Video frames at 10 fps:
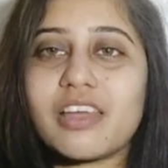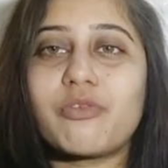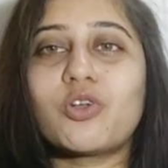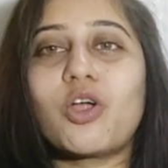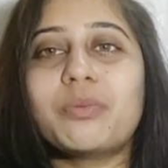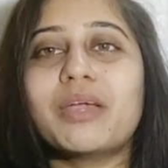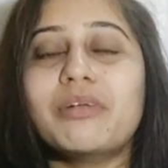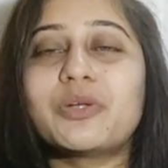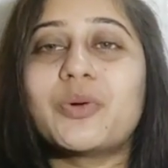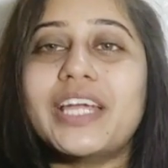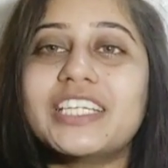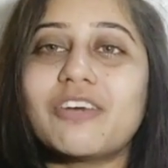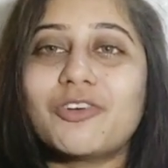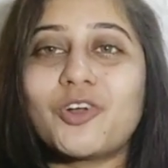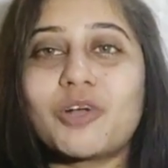I would not be able to eat.
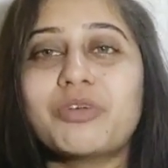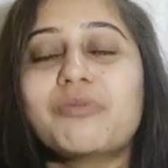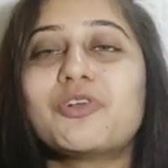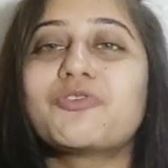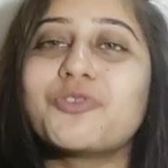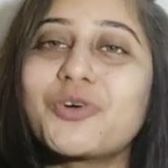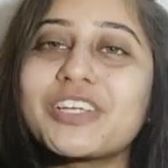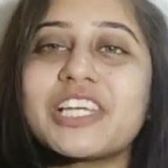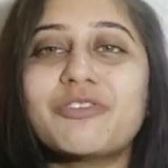I would not be able to focus.